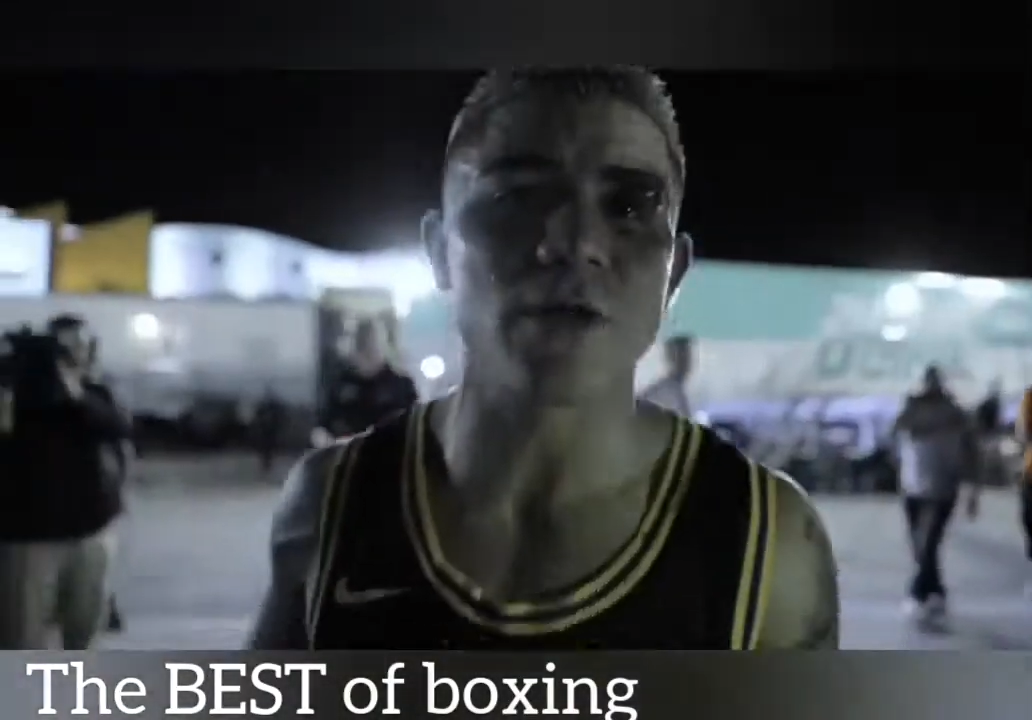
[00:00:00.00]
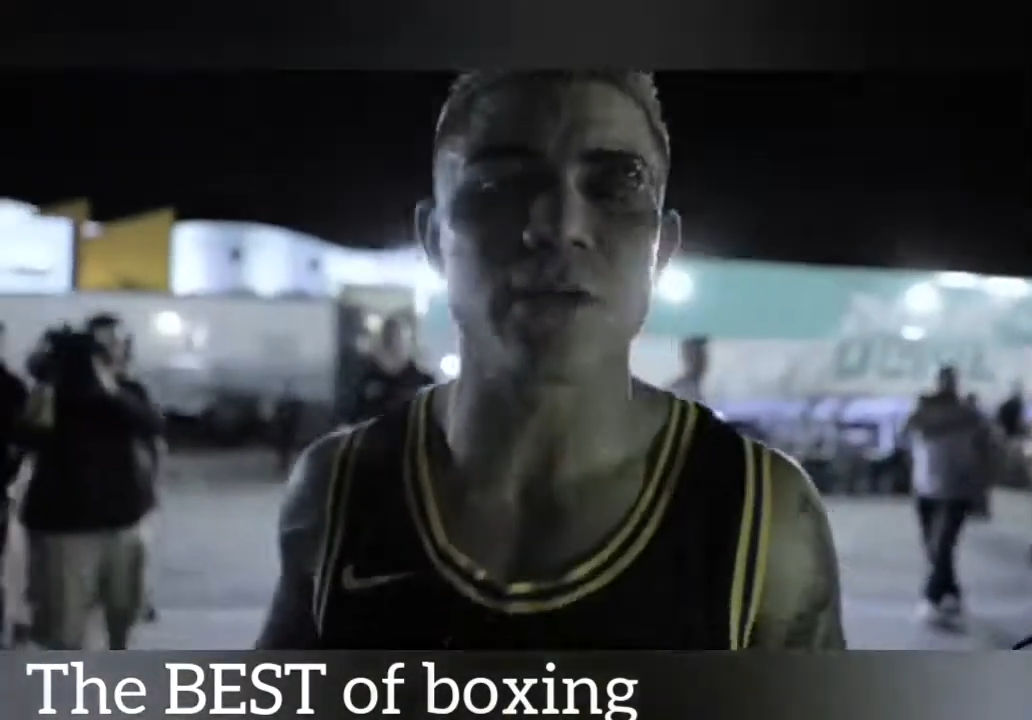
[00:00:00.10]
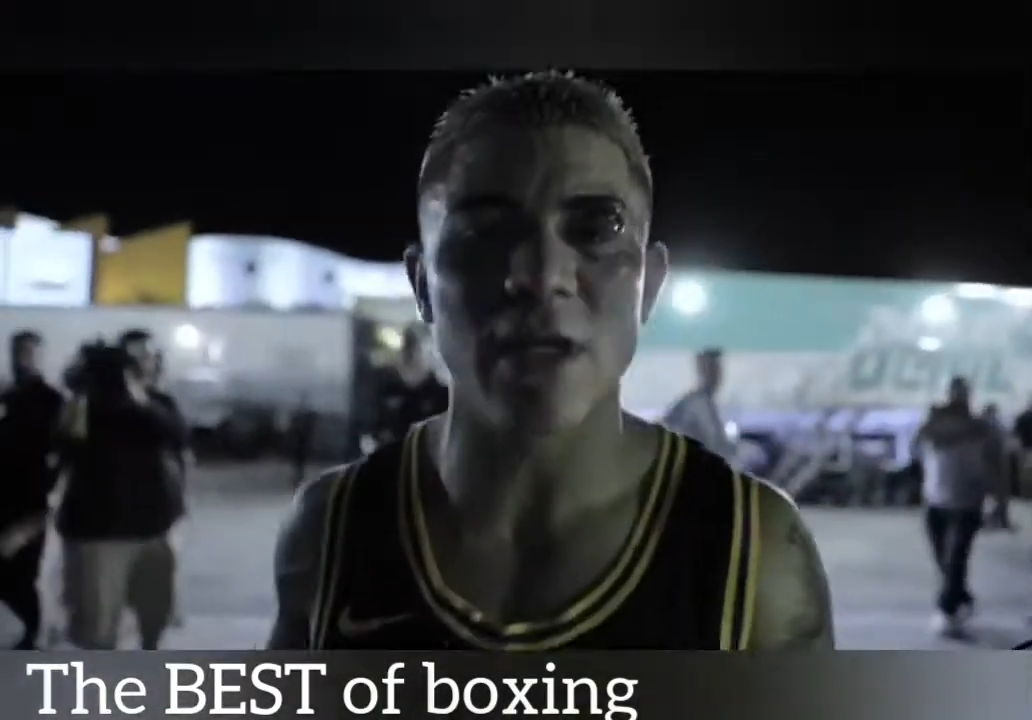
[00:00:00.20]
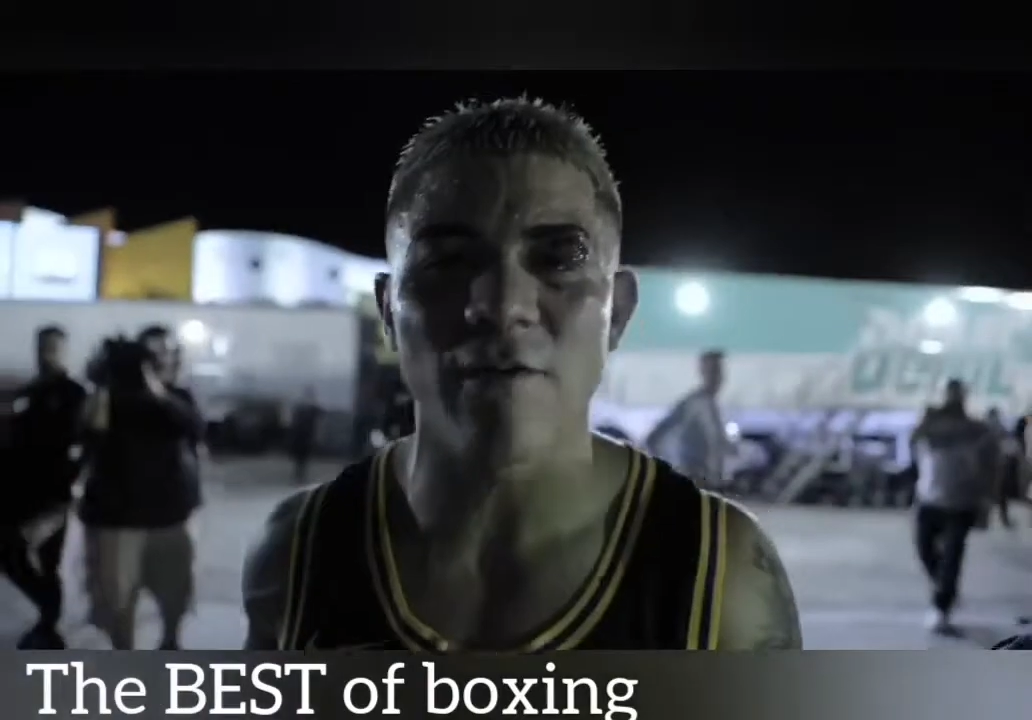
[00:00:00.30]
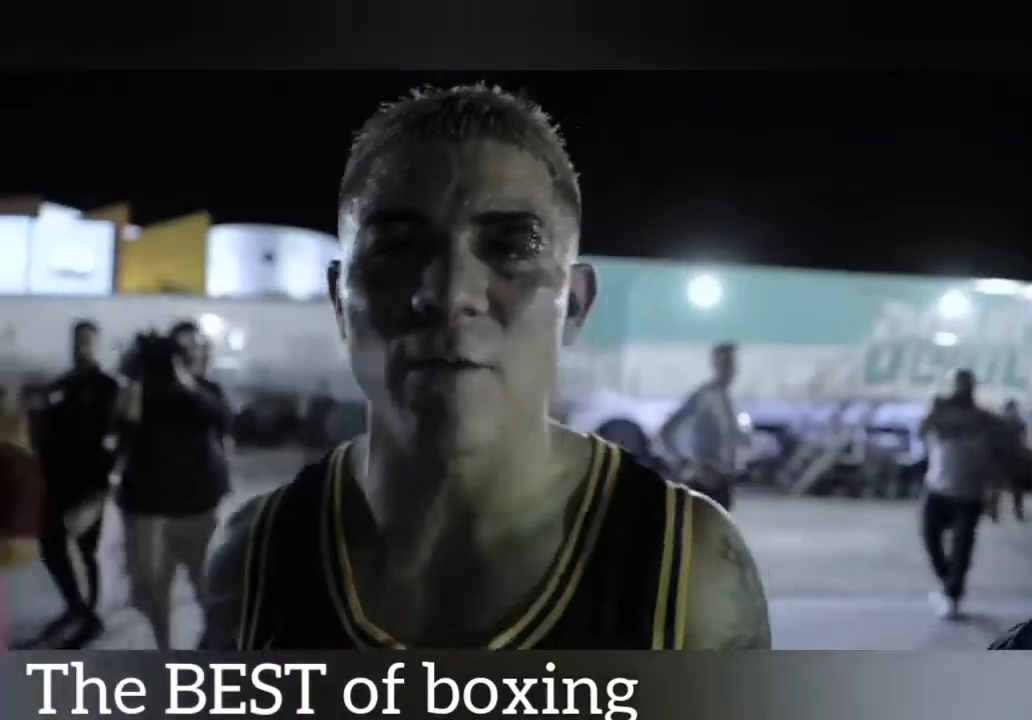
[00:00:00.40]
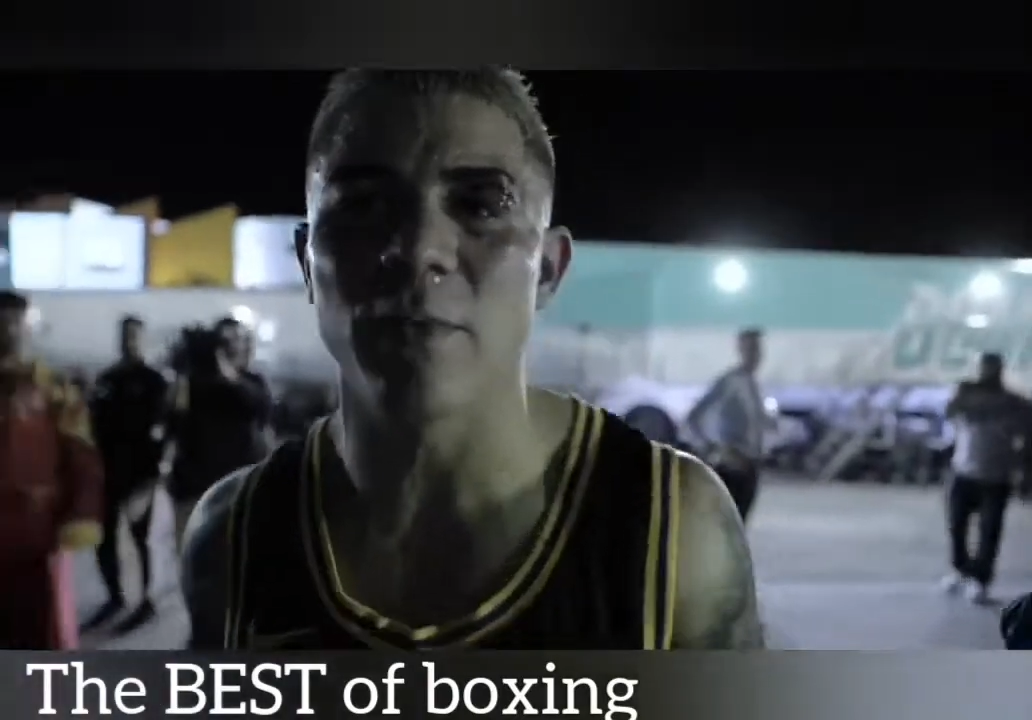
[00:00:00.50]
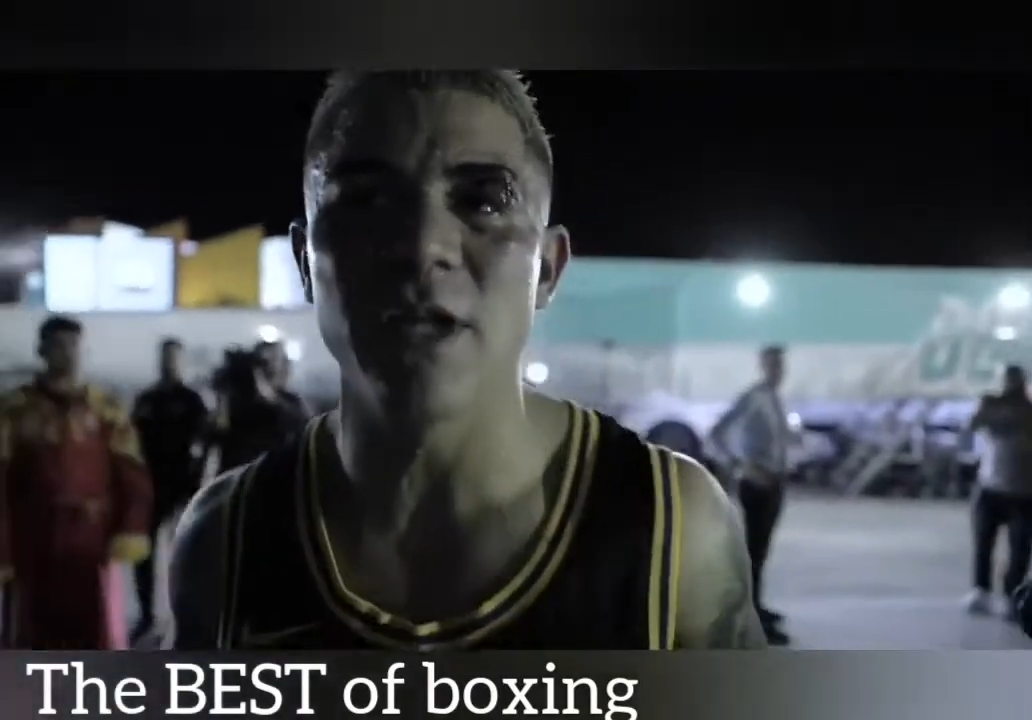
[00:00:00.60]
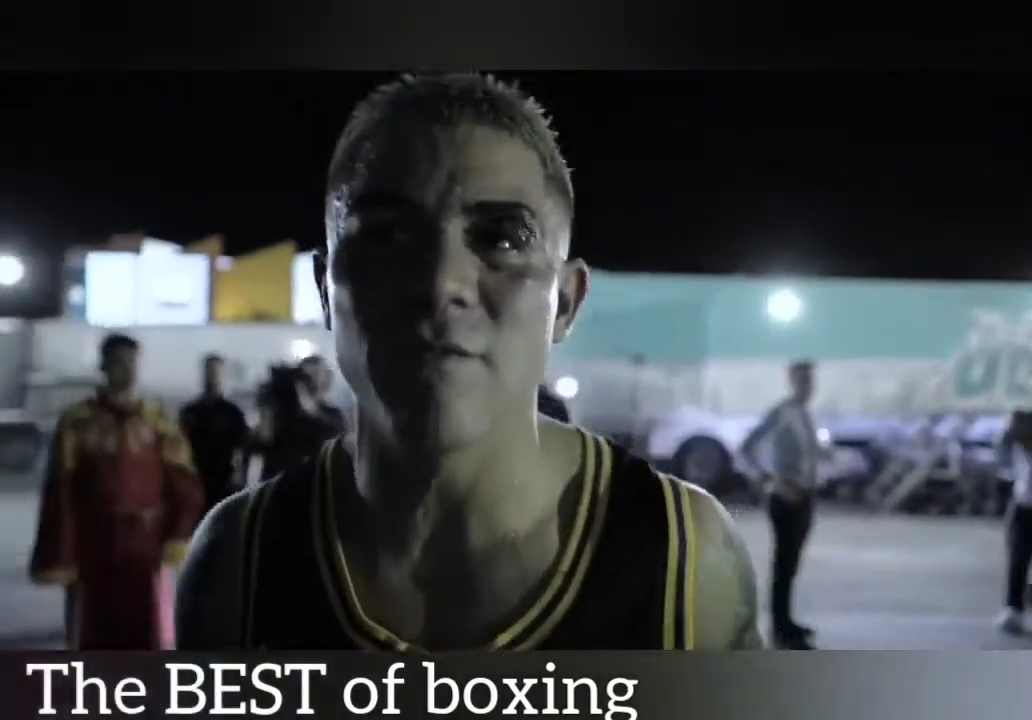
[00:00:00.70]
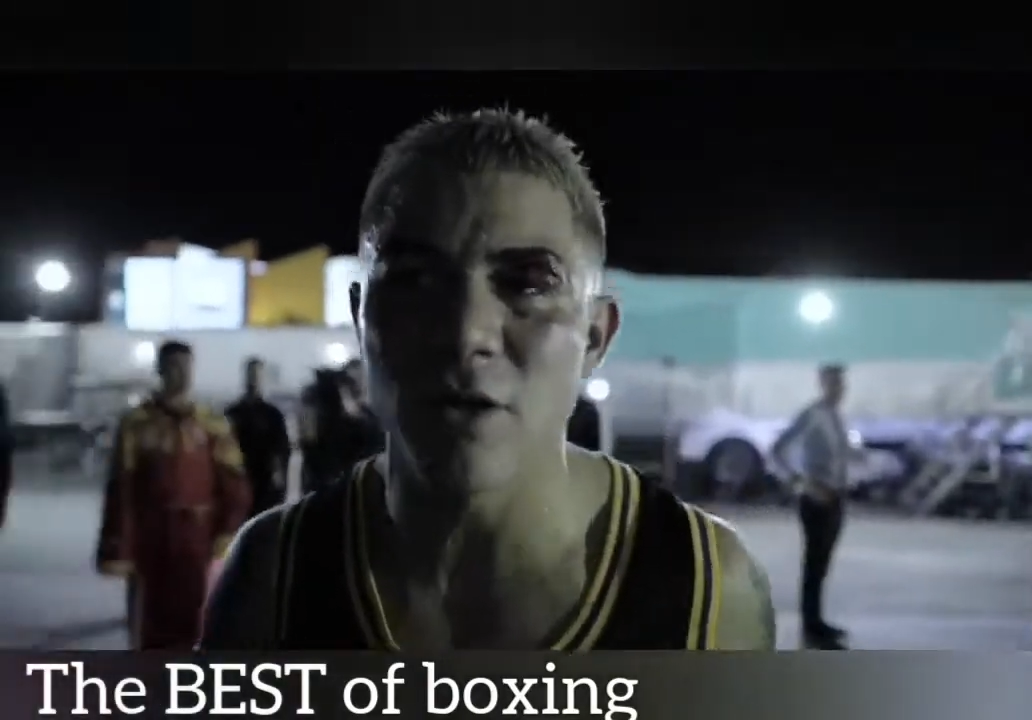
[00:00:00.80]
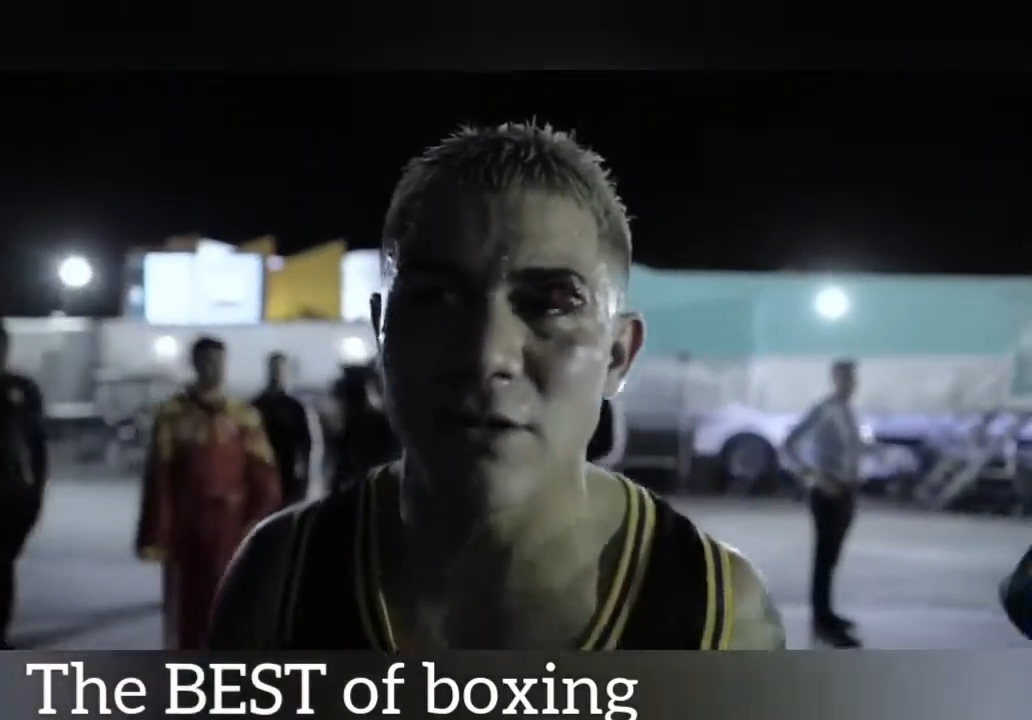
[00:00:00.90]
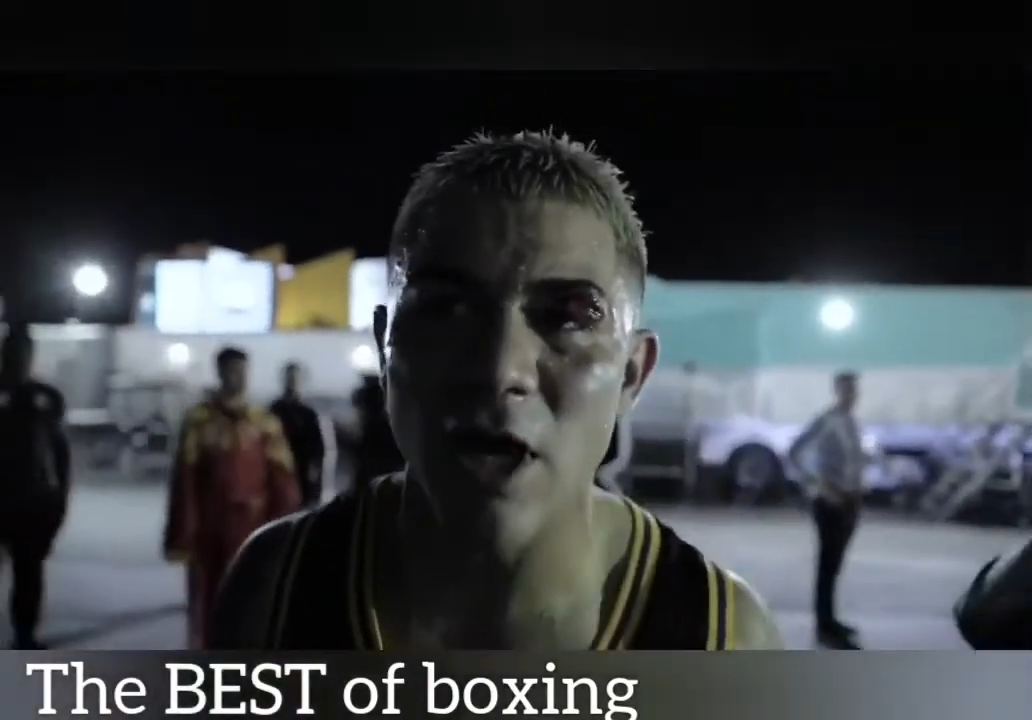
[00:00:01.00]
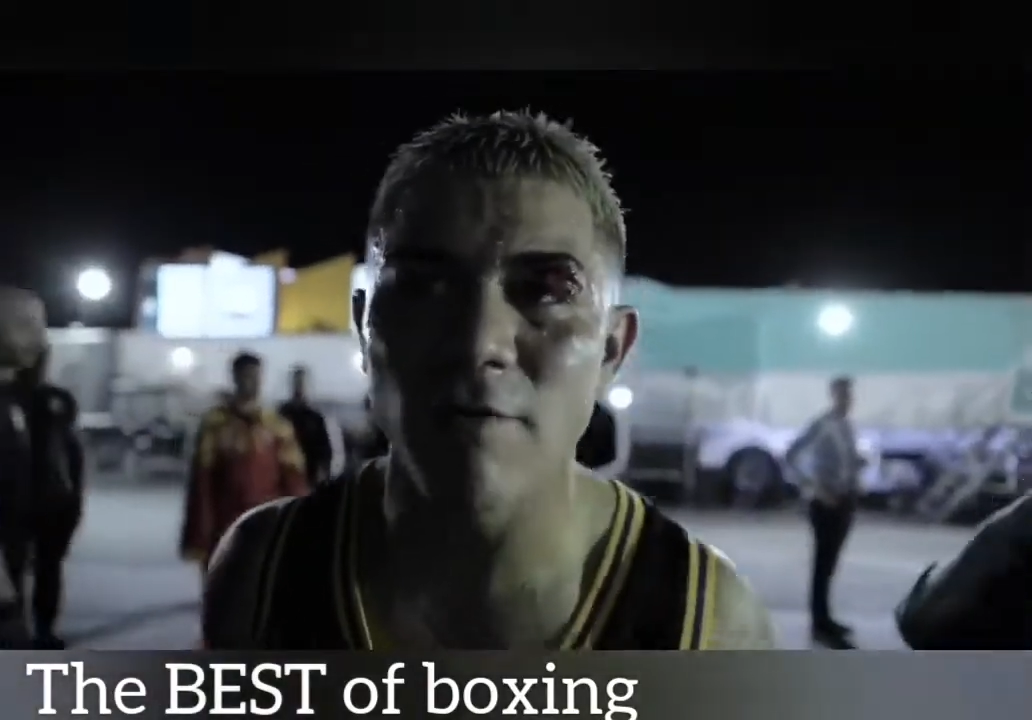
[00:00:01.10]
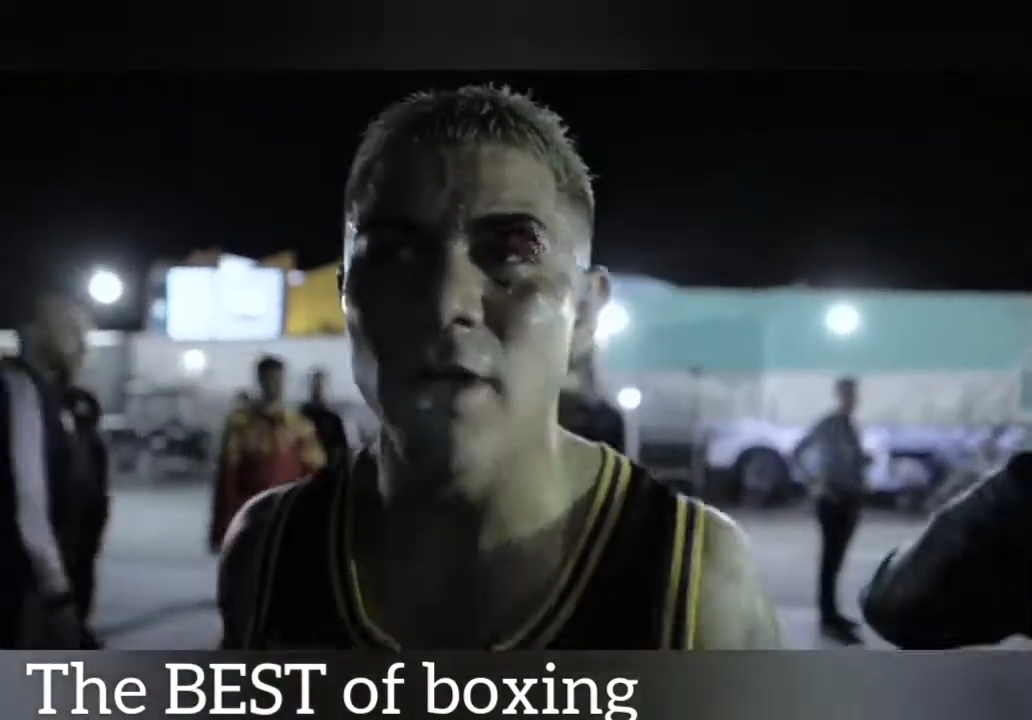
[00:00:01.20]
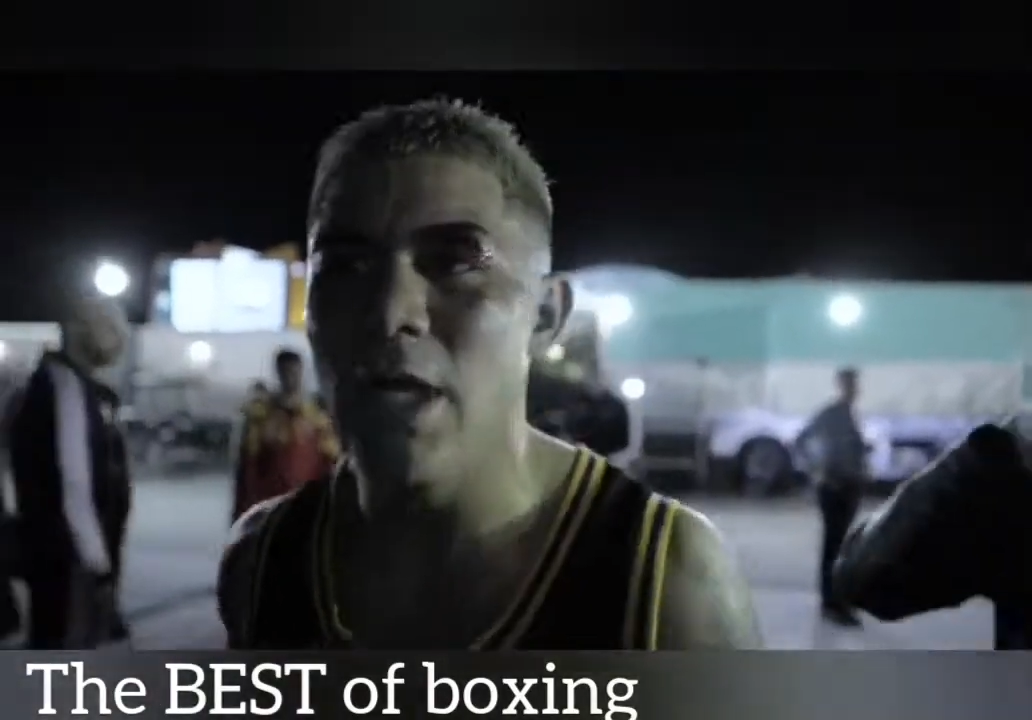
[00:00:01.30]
yourself and believe in yourself,